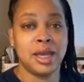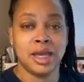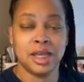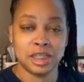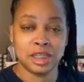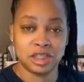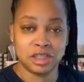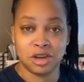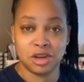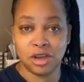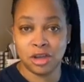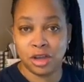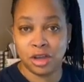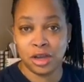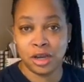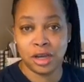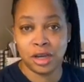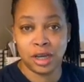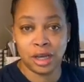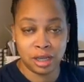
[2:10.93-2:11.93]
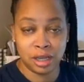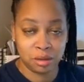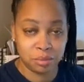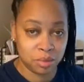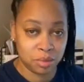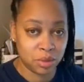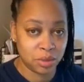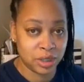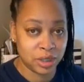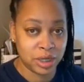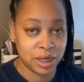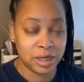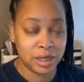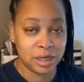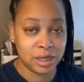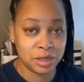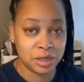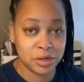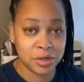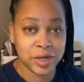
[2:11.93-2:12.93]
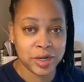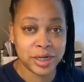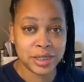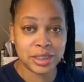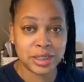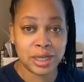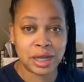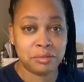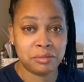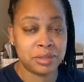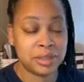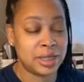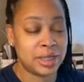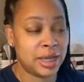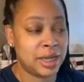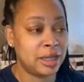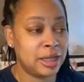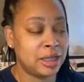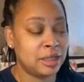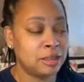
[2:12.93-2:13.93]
stronger and bolder in the Lord. So I was like,